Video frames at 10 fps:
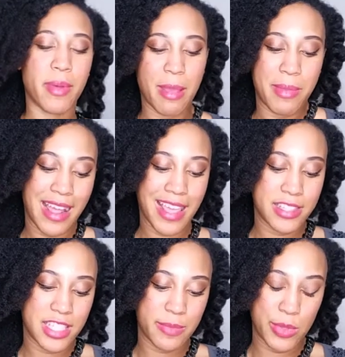But I mean, I
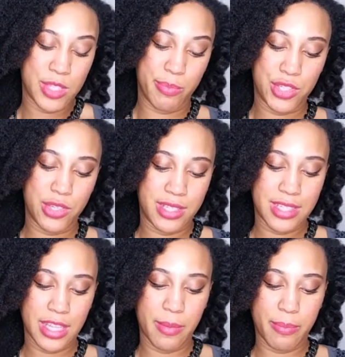guess it's supposed to put you to
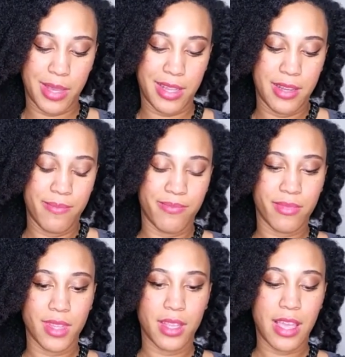sleep, but
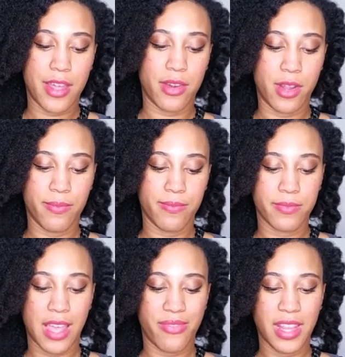I don't know.
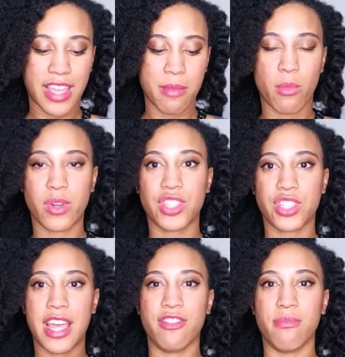I feel like it more
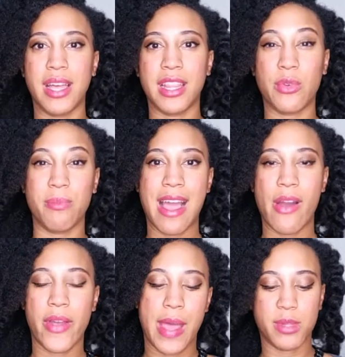just kind of mellowed me
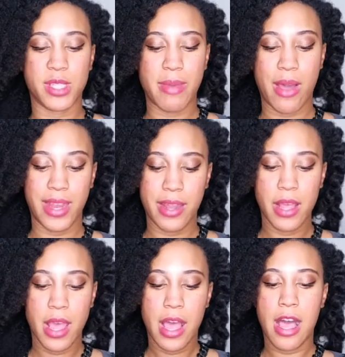out and that was about
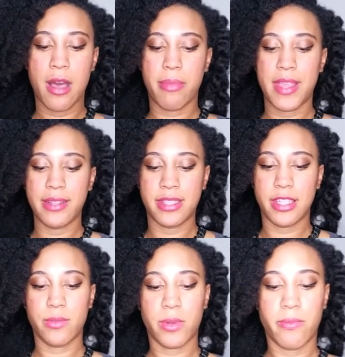it. But that's
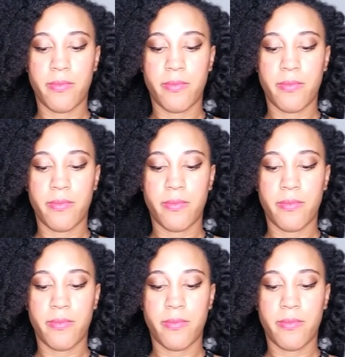this one.